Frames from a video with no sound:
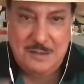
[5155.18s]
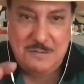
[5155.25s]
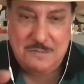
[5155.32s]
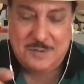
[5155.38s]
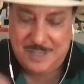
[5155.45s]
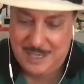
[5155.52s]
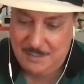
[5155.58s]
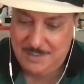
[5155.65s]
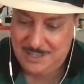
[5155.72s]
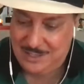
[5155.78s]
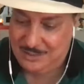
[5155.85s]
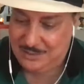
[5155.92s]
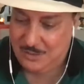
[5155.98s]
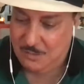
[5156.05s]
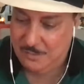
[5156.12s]
but let me
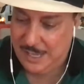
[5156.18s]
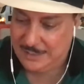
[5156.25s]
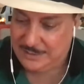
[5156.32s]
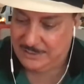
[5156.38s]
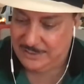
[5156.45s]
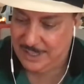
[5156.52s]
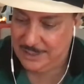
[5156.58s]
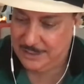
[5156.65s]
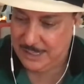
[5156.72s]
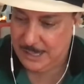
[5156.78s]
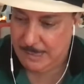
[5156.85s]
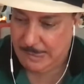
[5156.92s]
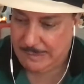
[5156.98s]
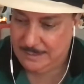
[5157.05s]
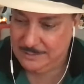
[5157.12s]
just go back to
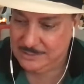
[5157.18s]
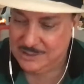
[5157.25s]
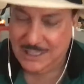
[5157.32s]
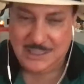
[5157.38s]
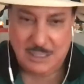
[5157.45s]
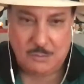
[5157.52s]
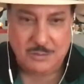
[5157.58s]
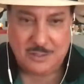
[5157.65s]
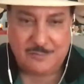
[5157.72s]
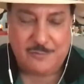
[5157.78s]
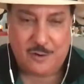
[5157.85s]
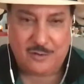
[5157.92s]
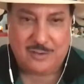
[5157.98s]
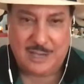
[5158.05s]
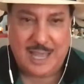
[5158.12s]
Cynthia. Cynthia was the
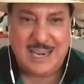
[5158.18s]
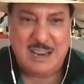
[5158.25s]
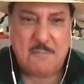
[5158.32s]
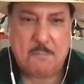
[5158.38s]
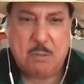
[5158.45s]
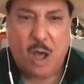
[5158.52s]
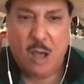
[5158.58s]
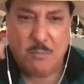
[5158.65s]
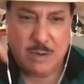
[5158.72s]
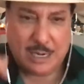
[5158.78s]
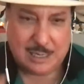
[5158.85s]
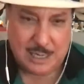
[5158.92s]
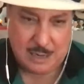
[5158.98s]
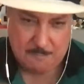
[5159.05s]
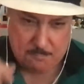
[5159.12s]
first lady
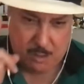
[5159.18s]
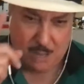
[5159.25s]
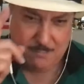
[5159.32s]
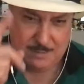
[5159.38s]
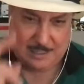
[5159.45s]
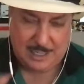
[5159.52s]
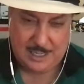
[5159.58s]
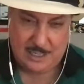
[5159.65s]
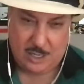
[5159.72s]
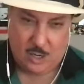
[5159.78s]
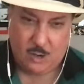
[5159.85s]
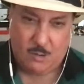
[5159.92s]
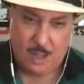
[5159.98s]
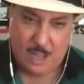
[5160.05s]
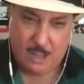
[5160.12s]
publicly to
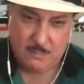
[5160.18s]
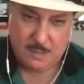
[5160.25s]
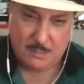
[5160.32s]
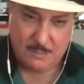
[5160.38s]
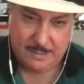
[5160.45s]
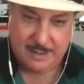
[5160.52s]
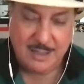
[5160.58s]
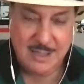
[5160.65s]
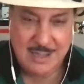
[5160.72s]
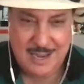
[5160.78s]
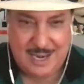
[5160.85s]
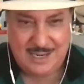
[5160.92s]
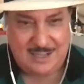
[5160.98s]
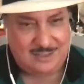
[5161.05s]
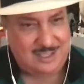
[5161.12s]
go out, blah, blah.
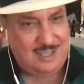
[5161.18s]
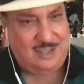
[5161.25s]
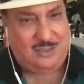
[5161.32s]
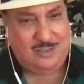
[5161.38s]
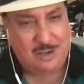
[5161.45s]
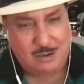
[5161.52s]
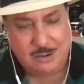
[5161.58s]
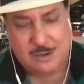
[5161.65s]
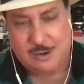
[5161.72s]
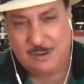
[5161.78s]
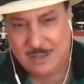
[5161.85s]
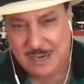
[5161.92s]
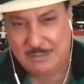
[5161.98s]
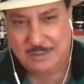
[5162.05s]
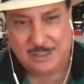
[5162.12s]
And this is this young girl
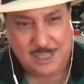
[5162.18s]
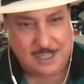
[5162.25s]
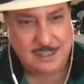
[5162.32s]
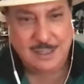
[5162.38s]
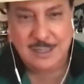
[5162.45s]
and everything.